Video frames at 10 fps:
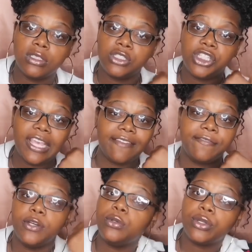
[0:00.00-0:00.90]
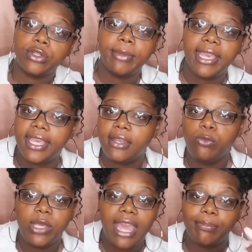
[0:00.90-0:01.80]
She got food on her
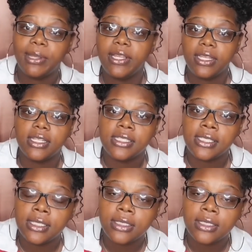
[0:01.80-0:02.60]
bed. We got bugs.